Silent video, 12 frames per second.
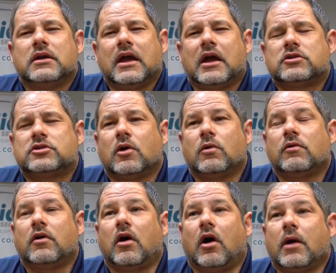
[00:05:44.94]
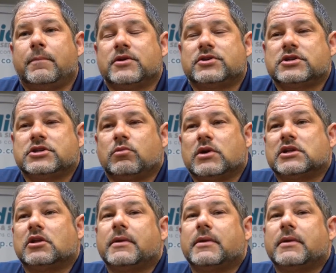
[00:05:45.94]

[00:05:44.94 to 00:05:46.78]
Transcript: Yeah, so our position was a little